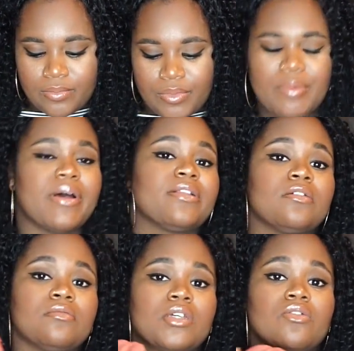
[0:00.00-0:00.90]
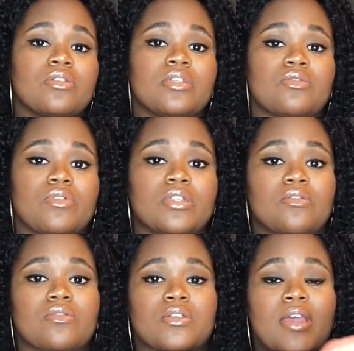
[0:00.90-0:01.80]
But my little toesies squeeze
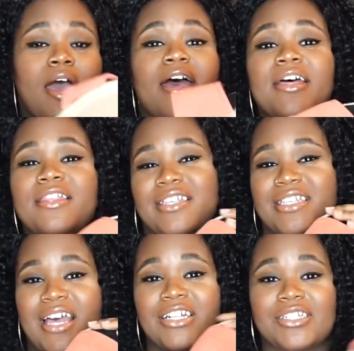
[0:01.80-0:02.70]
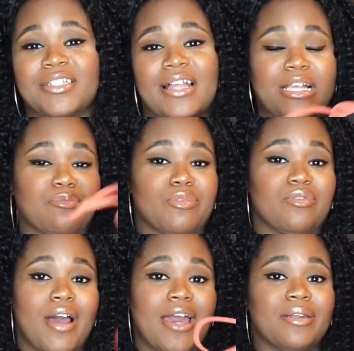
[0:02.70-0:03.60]
through. So yeah, this is actually the last boo
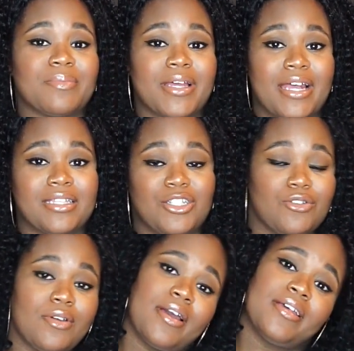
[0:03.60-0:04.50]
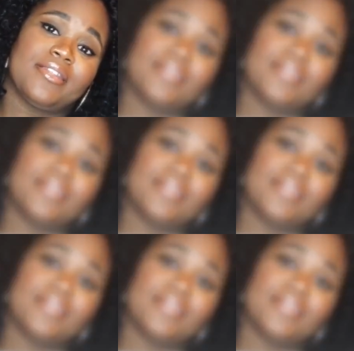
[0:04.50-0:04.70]
item I have to show you guys.